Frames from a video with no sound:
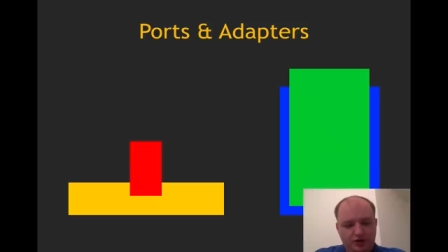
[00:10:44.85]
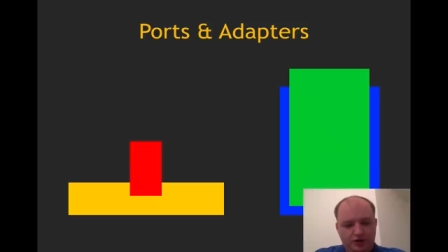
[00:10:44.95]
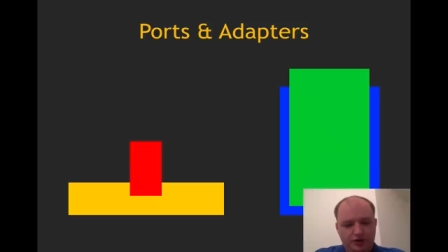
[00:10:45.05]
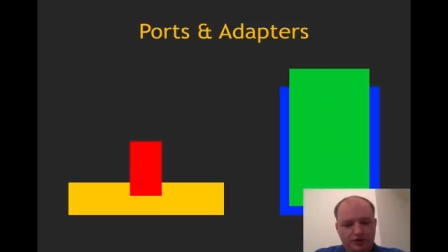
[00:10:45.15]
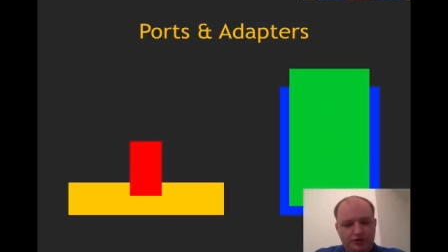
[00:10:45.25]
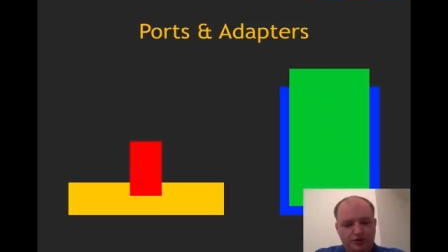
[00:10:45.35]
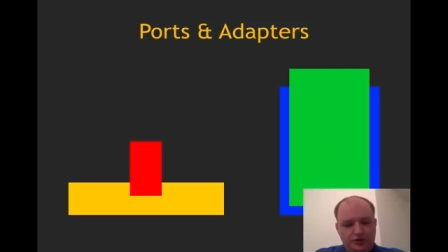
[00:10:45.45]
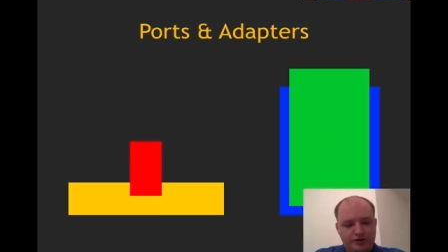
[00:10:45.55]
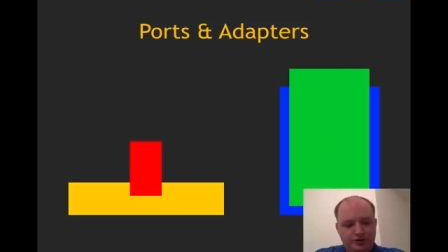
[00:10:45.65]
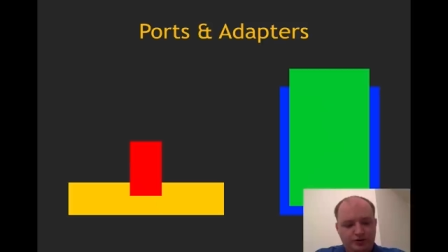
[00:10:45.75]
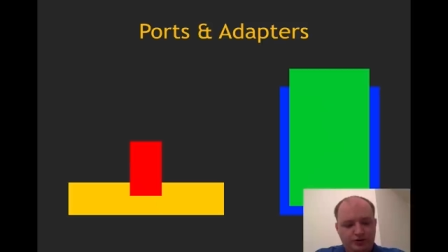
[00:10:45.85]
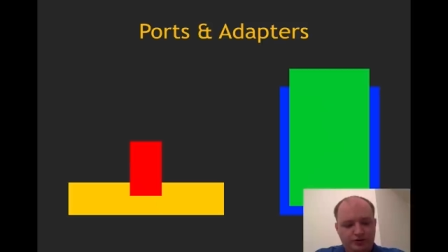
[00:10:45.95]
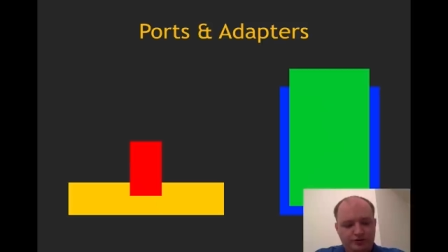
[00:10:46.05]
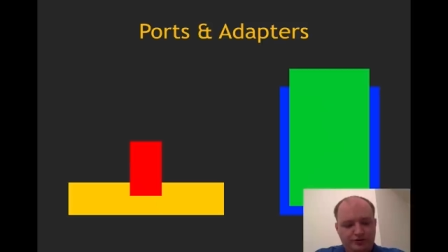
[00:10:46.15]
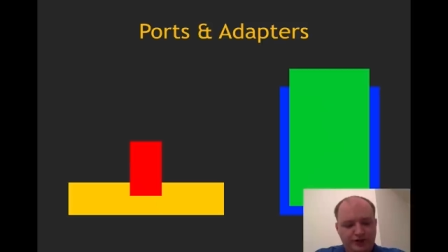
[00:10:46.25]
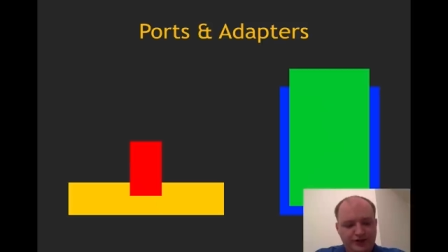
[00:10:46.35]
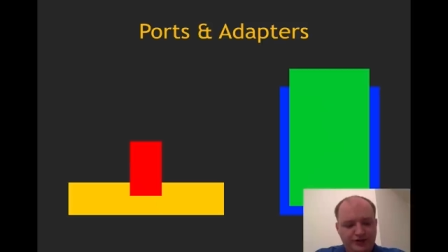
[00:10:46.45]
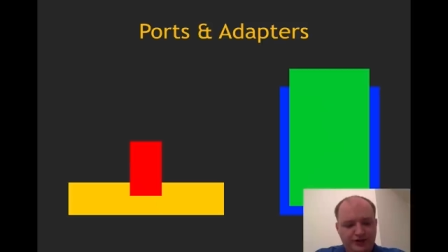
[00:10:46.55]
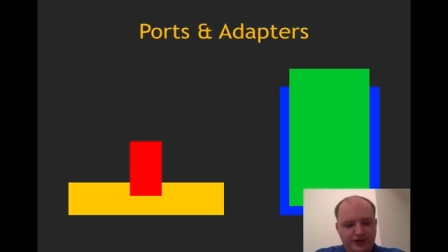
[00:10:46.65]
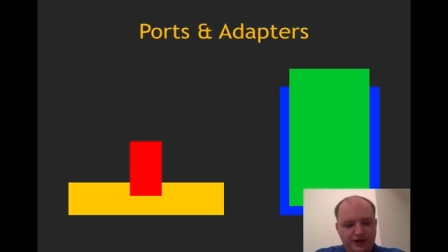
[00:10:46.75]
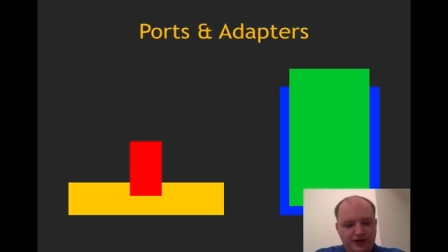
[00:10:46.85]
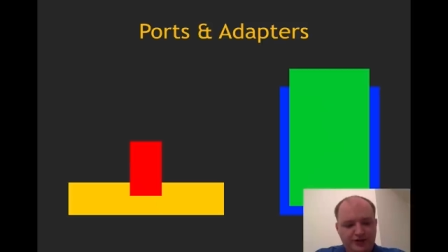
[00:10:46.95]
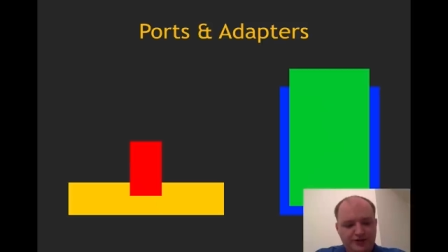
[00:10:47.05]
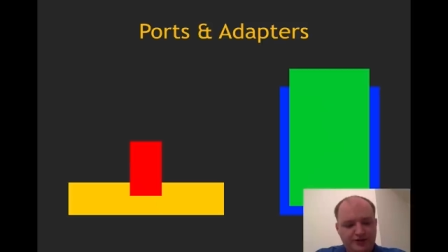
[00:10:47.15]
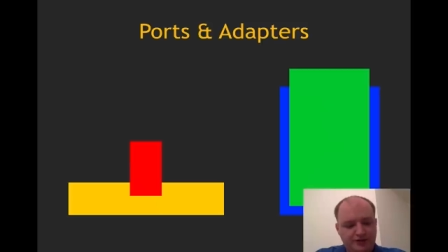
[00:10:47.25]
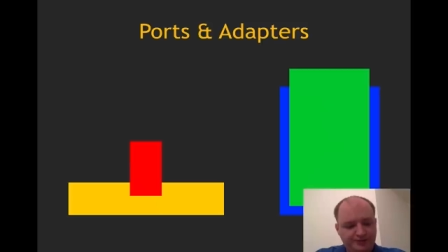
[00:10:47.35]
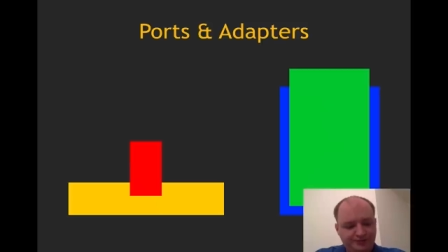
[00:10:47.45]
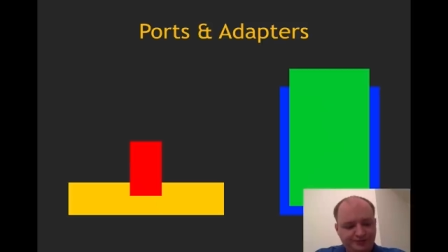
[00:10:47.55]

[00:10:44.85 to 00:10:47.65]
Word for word: Or you could also phrase it as